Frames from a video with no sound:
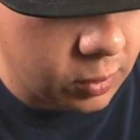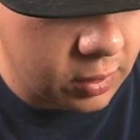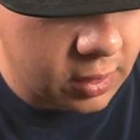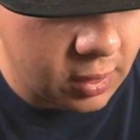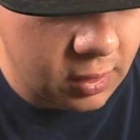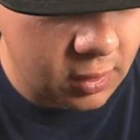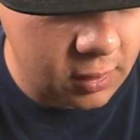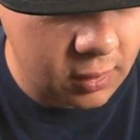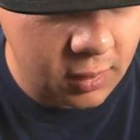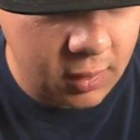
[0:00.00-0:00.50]

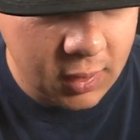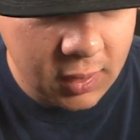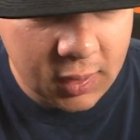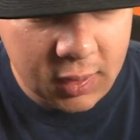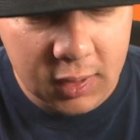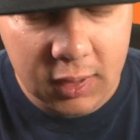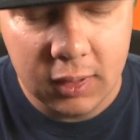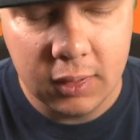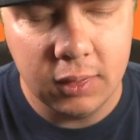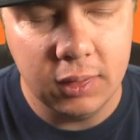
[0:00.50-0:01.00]
where
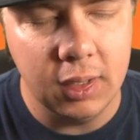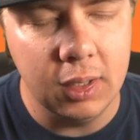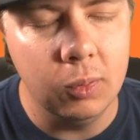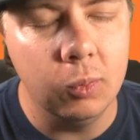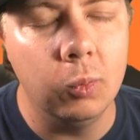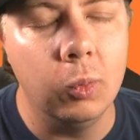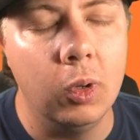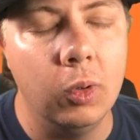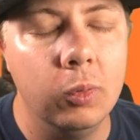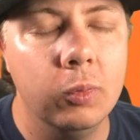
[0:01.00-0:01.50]
they
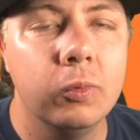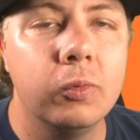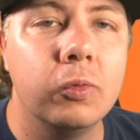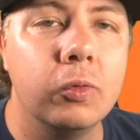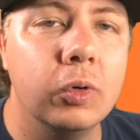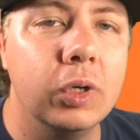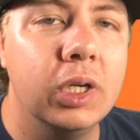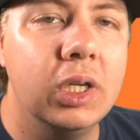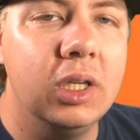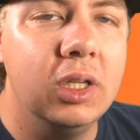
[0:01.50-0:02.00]
won't
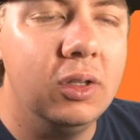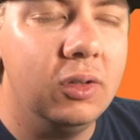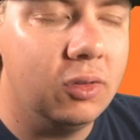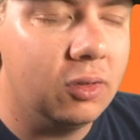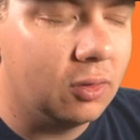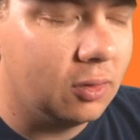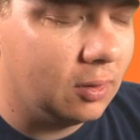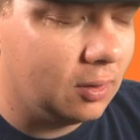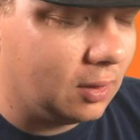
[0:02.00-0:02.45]
freeze